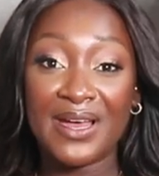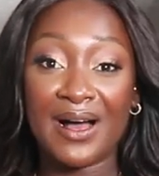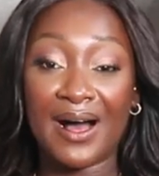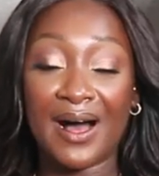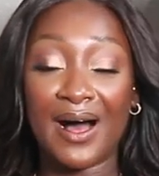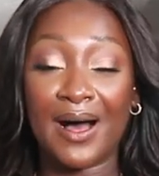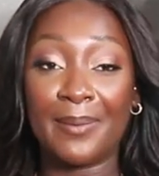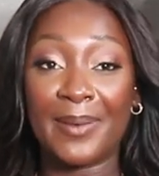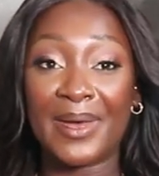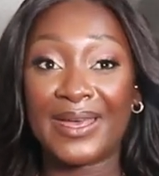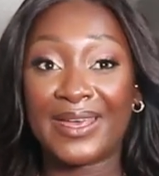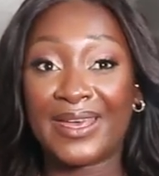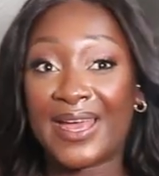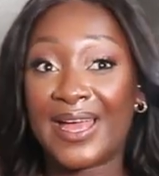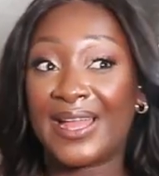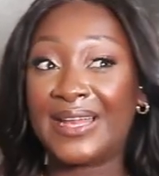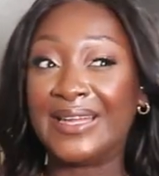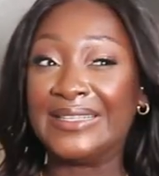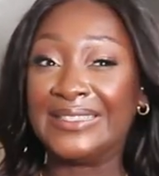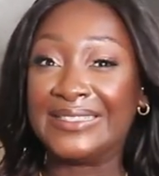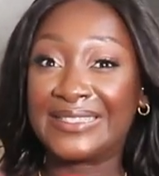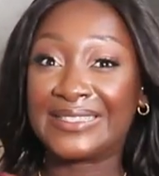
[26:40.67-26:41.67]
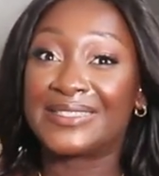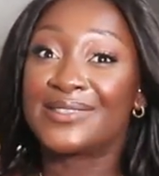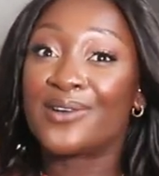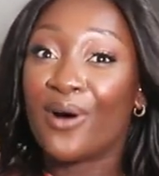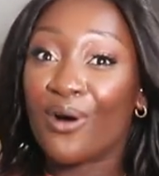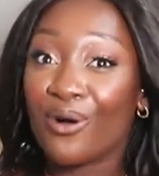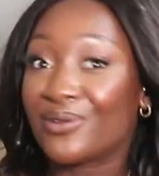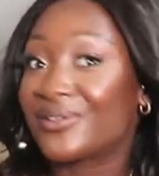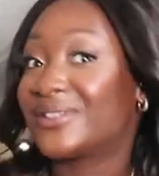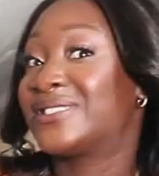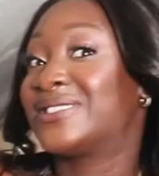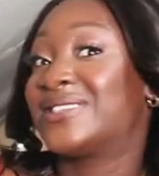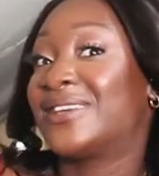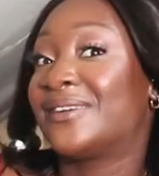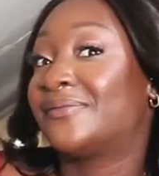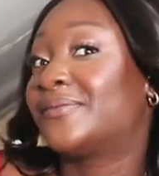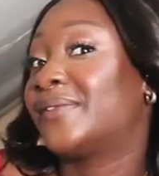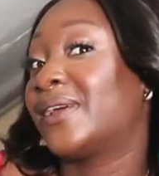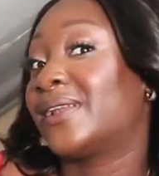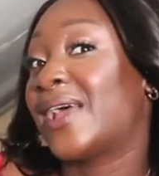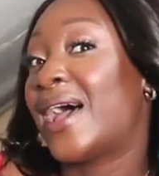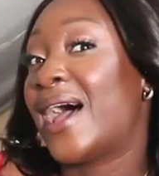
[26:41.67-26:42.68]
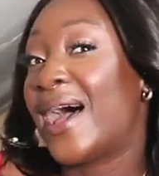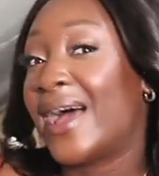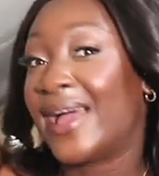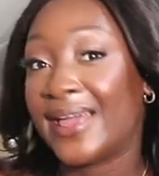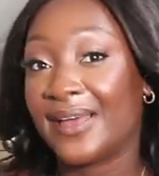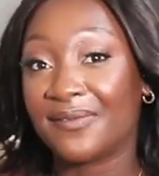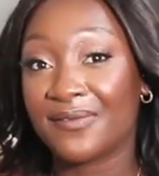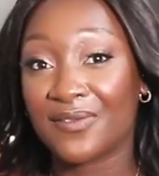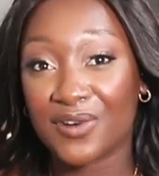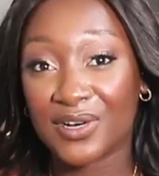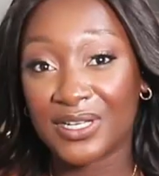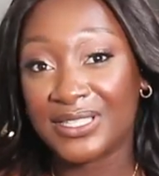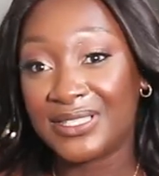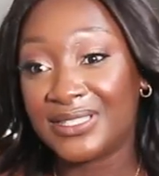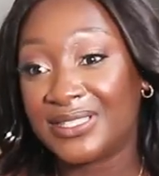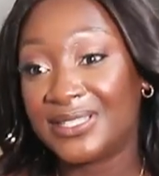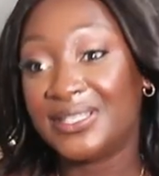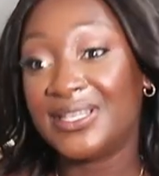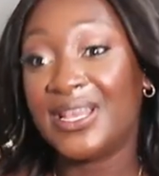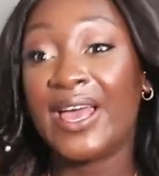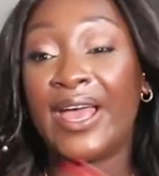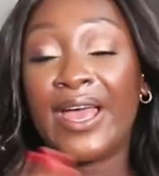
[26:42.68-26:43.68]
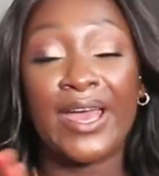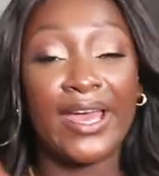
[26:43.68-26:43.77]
Um, again, just all the stuff that I have gotten.